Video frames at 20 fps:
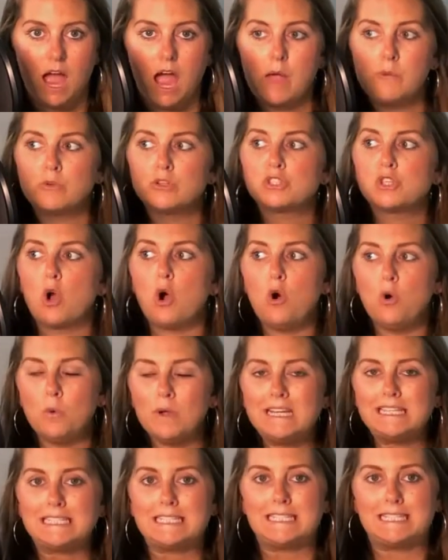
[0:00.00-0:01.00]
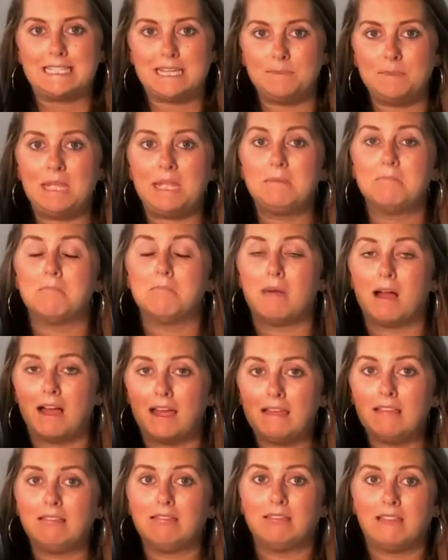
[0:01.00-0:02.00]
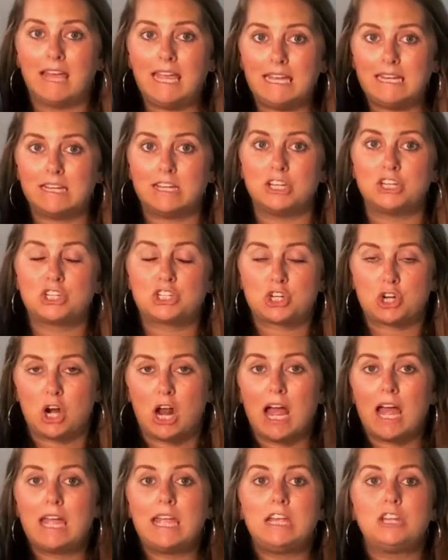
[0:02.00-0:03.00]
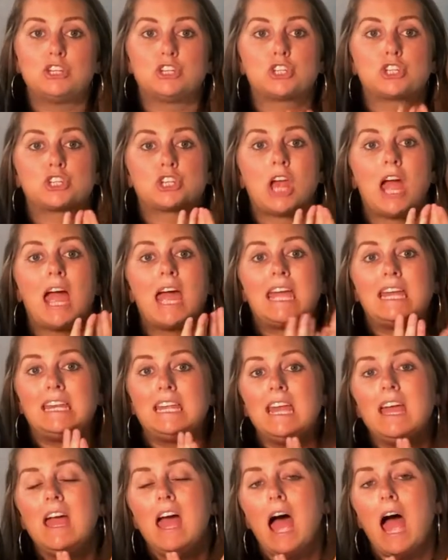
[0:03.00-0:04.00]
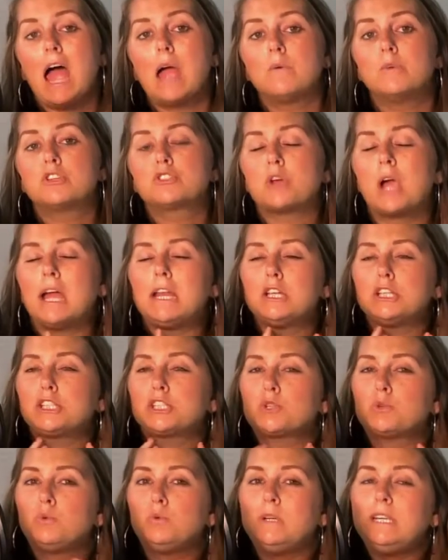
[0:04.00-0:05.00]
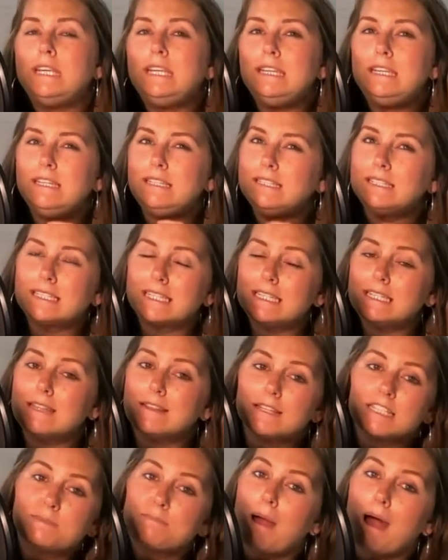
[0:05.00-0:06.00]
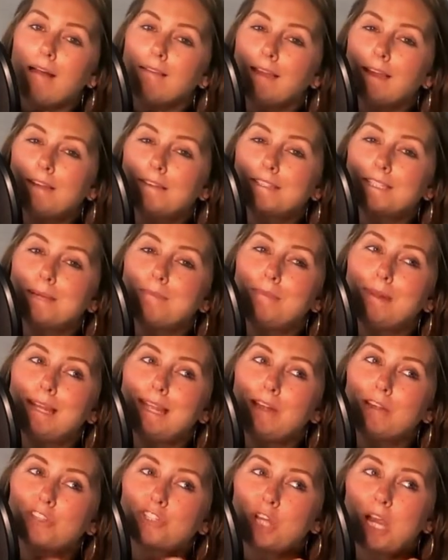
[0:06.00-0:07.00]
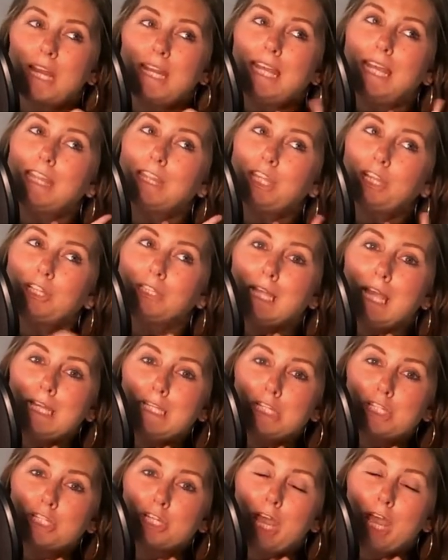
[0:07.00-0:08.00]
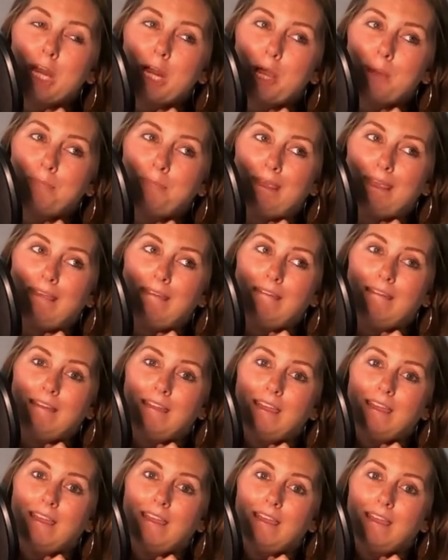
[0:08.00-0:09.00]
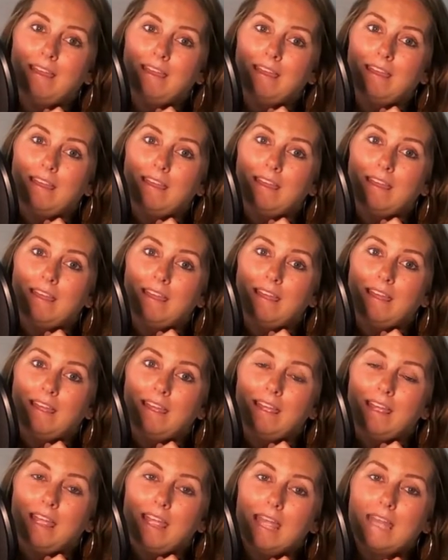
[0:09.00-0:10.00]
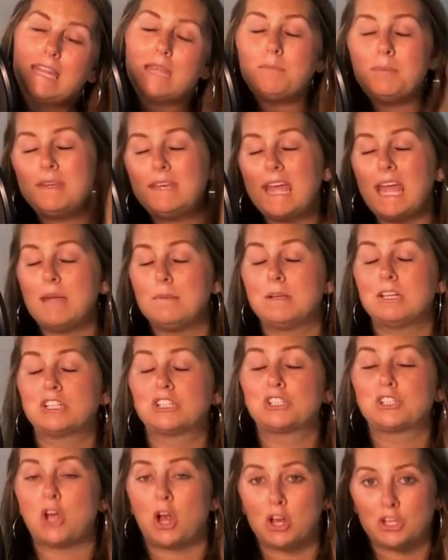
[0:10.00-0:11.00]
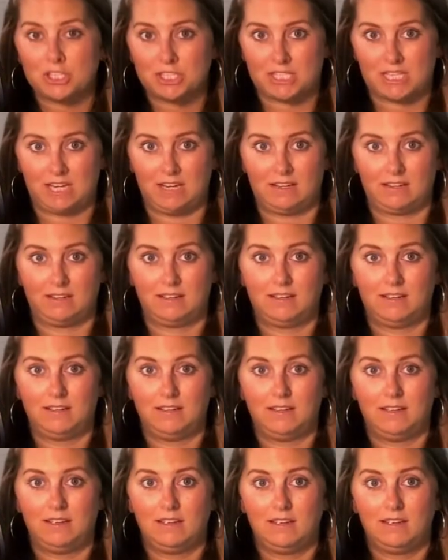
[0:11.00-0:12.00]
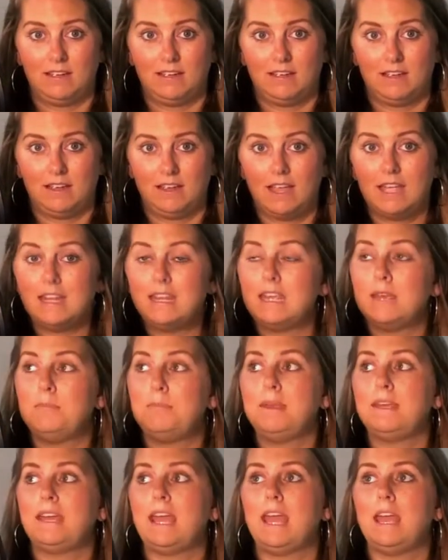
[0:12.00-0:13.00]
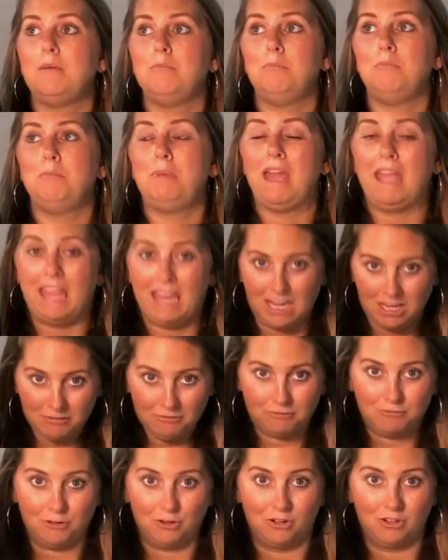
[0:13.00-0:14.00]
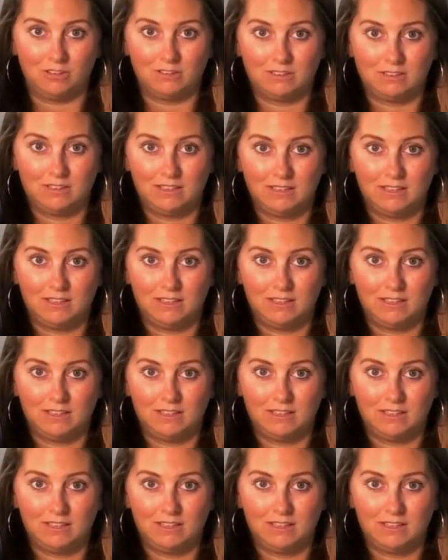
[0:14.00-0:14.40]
I was always dimming my light and trying to shine. I was trying to squeeze into the spotlight of somebody else trying to get their light to shine on me. And it became exhausting and it became painful.